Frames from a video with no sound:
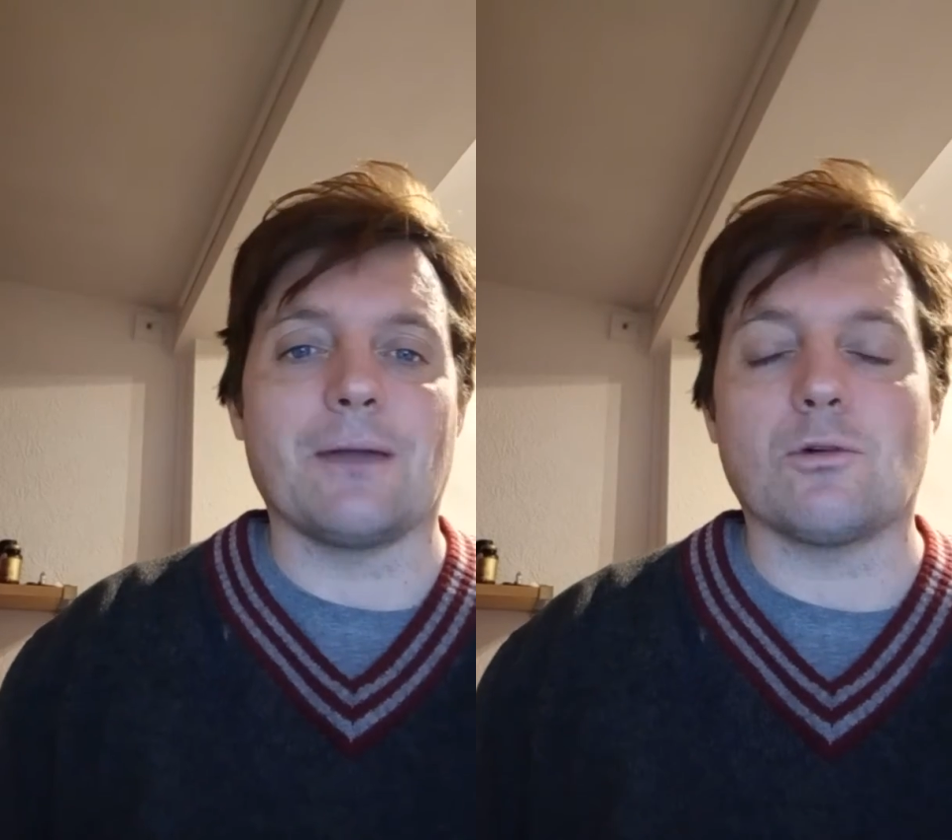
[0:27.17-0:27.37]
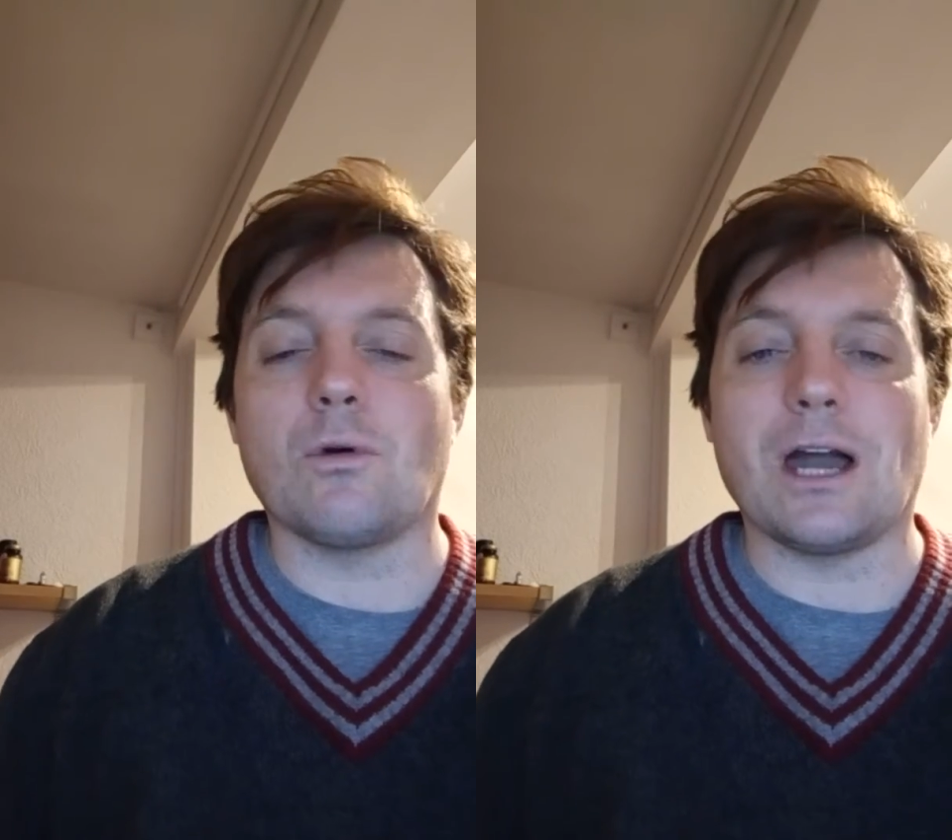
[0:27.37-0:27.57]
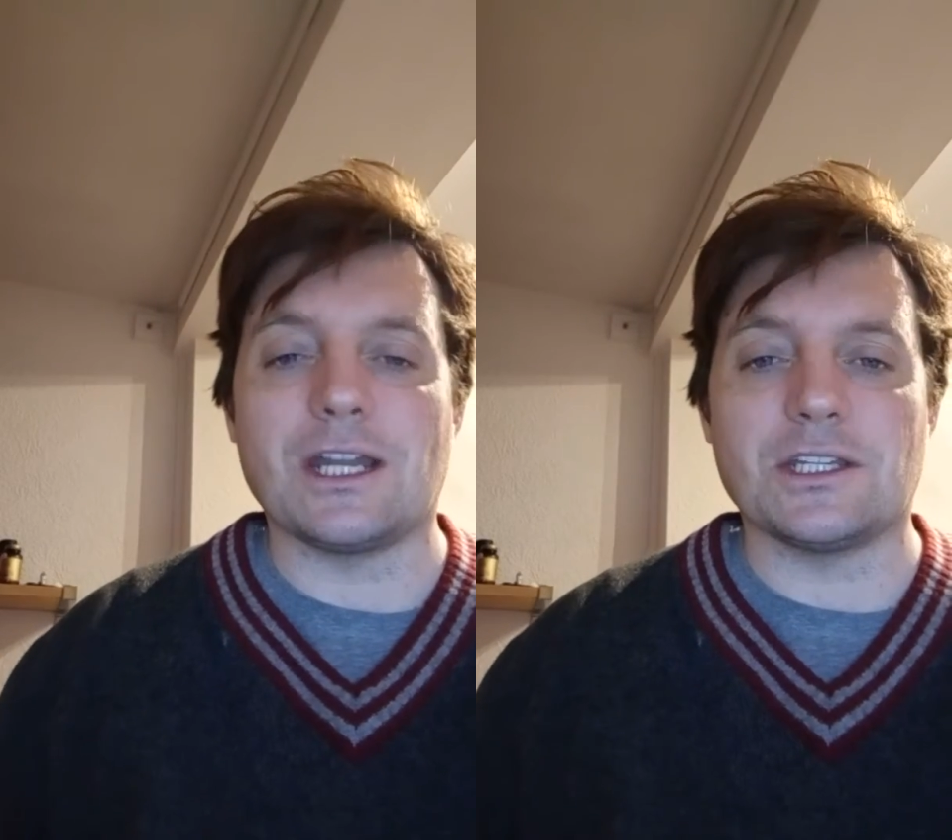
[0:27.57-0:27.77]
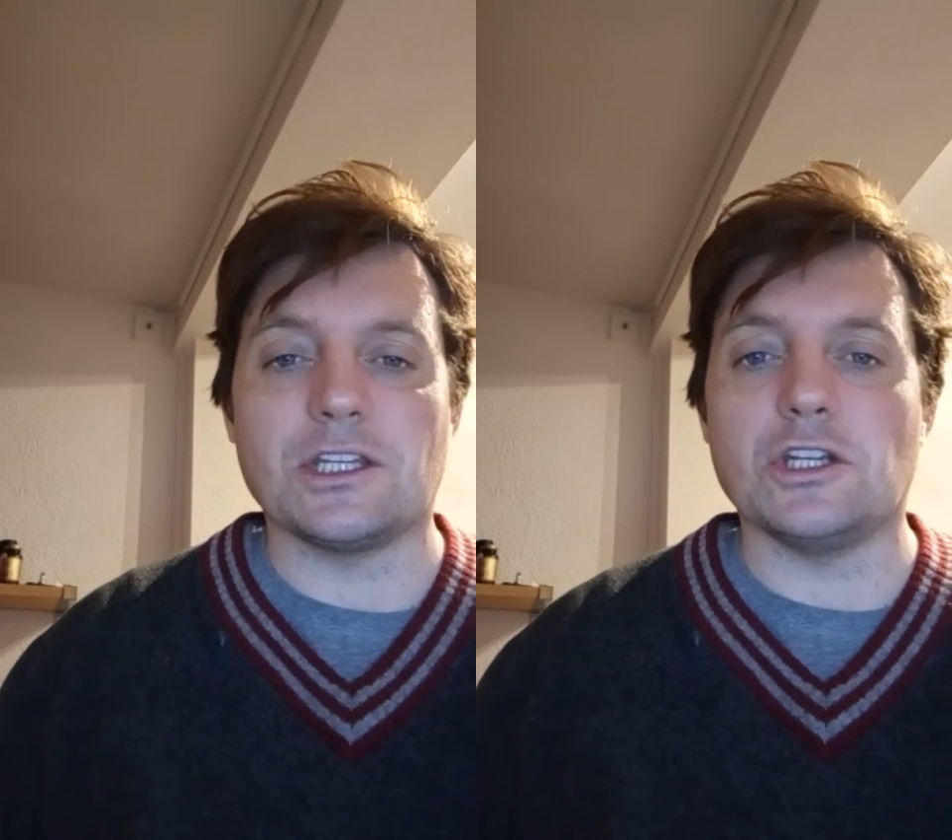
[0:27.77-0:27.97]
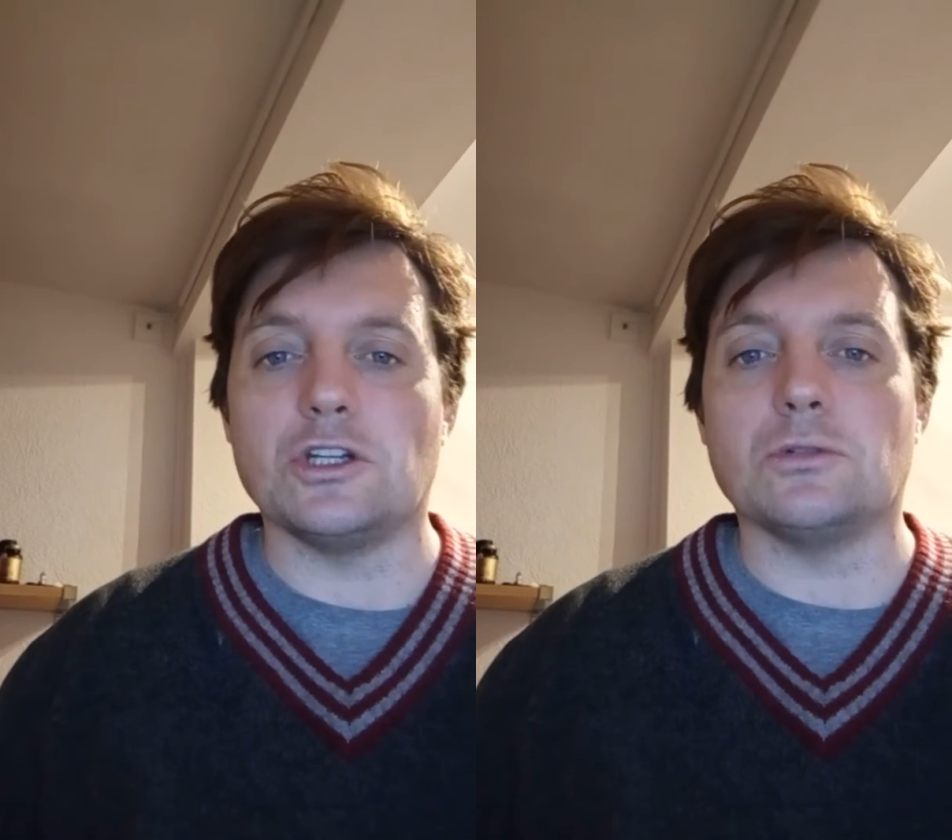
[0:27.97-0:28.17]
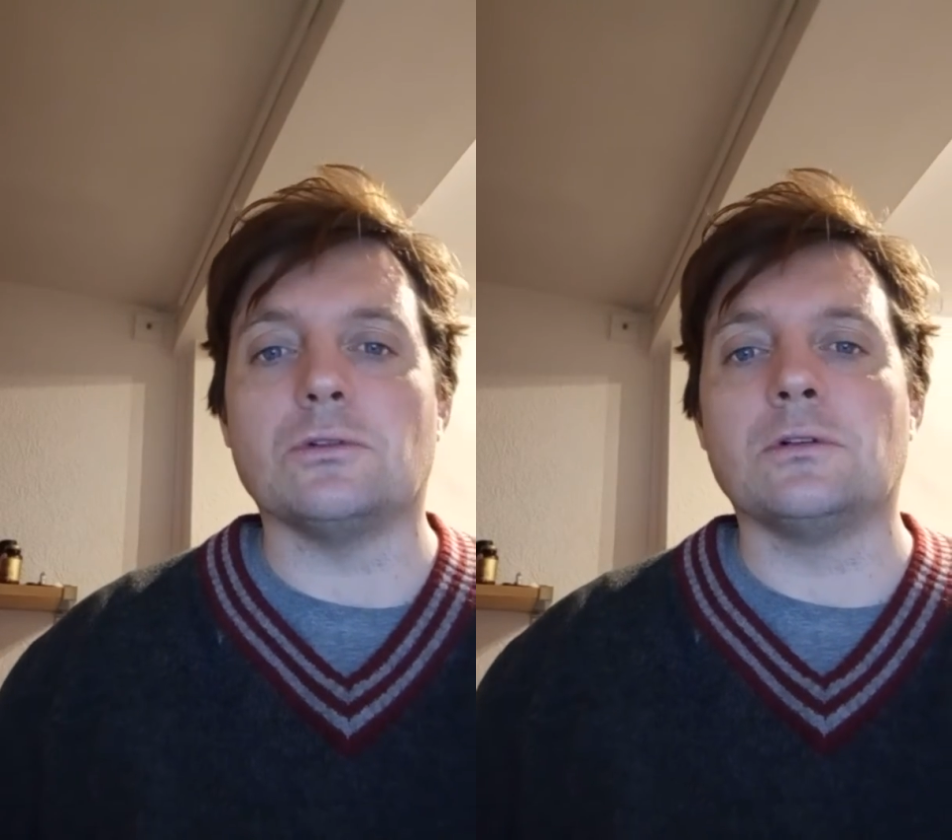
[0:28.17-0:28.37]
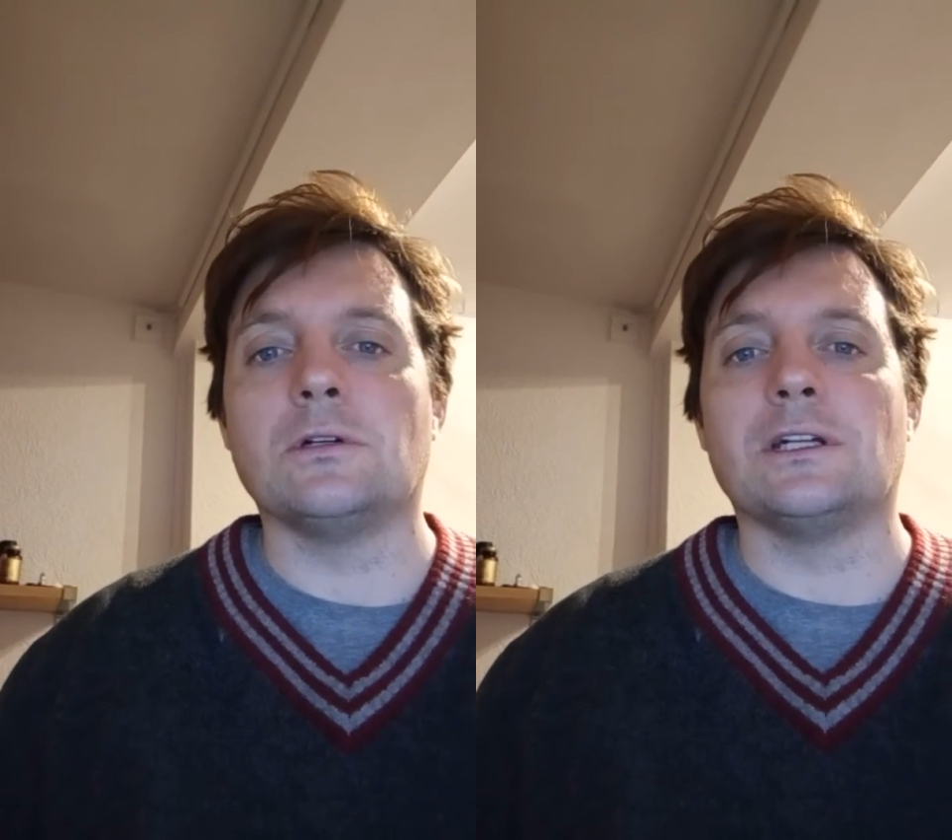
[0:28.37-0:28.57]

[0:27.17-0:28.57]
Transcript: quieter than usual.